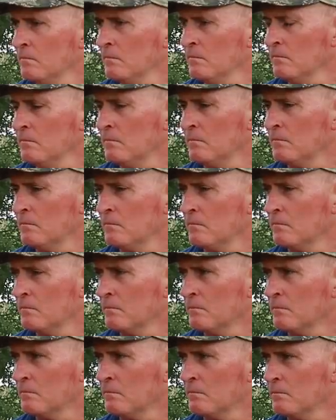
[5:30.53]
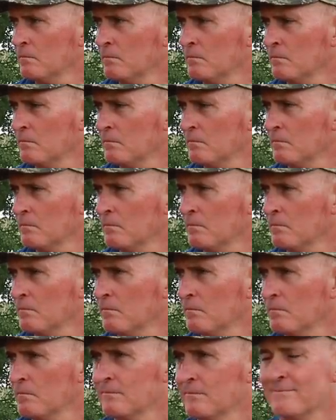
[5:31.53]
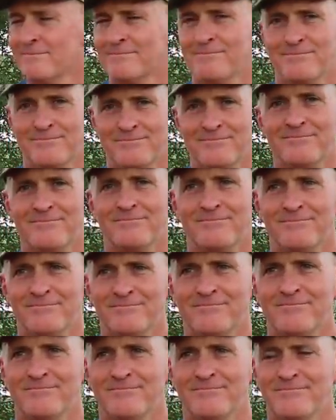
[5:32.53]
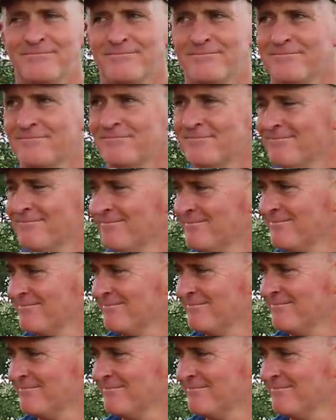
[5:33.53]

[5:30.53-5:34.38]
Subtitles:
This person isn't speaking.